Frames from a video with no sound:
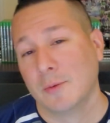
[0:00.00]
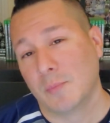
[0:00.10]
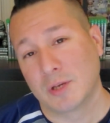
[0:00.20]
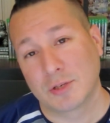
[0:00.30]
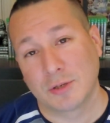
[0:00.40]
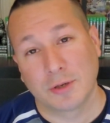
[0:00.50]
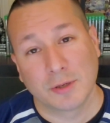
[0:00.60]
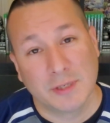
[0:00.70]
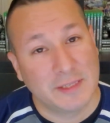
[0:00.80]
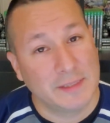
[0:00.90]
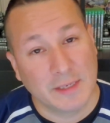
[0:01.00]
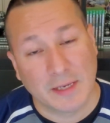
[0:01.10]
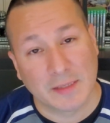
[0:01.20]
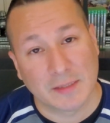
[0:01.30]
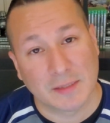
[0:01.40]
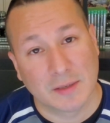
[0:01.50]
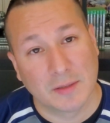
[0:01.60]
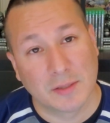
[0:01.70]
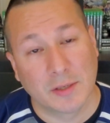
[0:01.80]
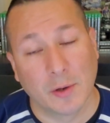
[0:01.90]
make sure your DTS is
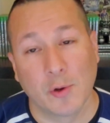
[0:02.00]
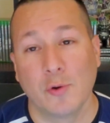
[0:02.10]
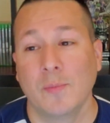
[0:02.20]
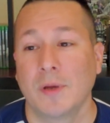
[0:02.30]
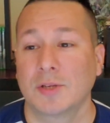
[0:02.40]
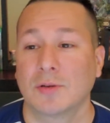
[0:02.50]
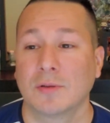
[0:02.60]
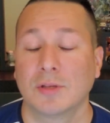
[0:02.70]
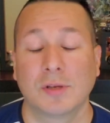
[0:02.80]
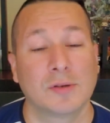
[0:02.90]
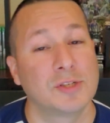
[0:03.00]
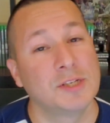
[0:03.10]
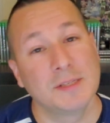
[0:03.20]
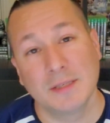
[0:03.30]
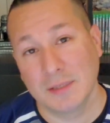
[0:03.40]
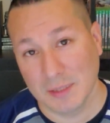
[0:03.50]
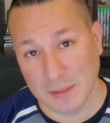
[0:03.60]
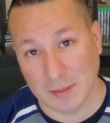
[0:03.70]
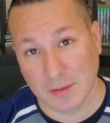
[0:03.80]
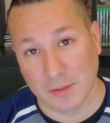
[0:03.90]
good to go, make sure that your GTC
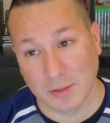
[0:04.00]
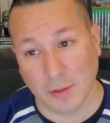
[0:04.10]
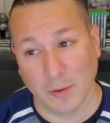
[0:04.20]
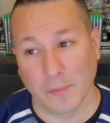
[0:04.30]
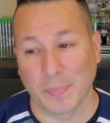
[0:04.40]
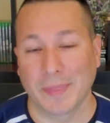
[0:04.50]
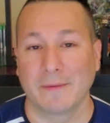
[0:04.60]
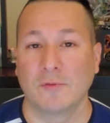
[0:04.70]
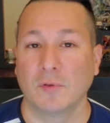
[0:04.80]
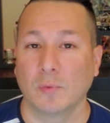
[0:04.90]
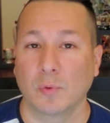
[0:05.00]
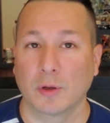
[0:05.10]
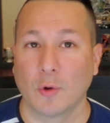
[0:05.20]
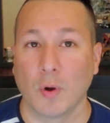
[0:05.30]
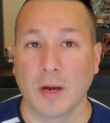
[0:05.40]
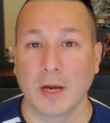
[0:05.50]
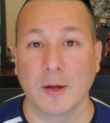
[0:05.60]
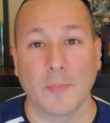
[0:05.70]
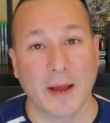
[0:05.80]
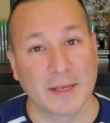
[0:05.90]
is good to go. If you require
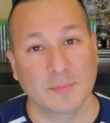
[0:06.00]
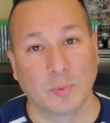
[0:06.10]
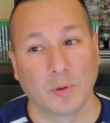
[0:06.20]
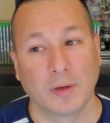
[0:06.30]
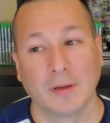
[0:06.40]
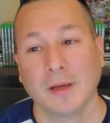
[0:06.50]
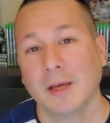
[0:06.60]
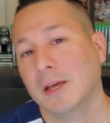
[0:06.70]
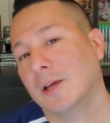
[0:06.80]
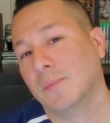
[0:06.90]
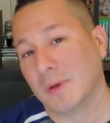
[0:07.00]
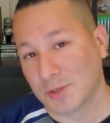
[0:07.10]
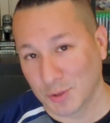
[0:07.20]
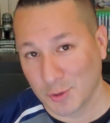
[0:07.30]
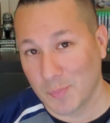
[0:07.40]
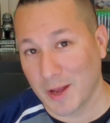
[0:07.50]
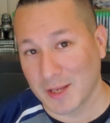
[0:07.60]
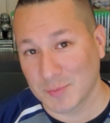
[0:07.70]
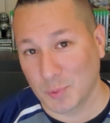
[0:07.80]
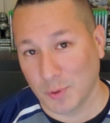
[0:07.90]
a passport, make sure your
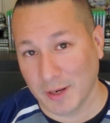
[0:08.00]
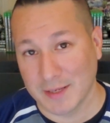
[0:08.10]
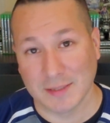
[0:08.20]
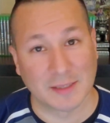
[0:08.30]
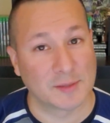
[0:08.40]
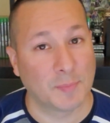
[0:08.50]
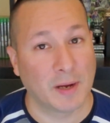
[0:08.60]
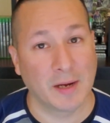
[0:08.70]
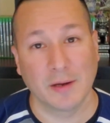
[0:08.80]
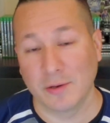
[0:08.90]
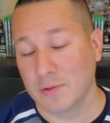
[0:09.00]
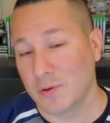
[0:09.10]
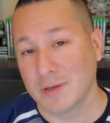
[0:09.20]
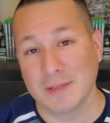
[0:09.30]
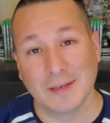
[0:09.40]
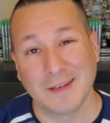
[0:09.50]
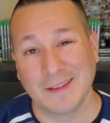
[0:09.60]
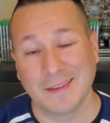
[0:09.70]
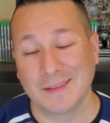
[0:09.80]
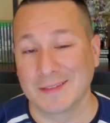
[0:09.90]
passport hasn't expired or there isn't
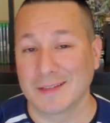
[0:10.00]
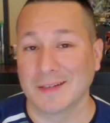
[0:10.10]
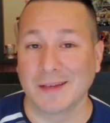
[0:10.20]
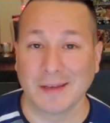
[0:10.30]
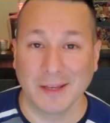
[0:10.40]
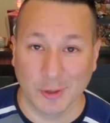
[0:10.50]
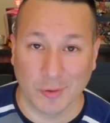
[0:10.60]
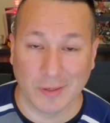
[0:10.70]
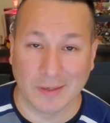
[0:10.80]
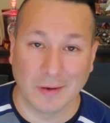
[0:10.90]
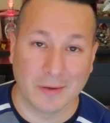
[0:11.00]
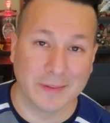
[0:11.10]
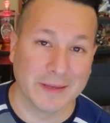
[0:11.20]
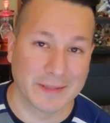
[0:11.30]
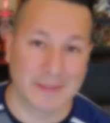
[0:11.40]
anything that's going to hinder it on that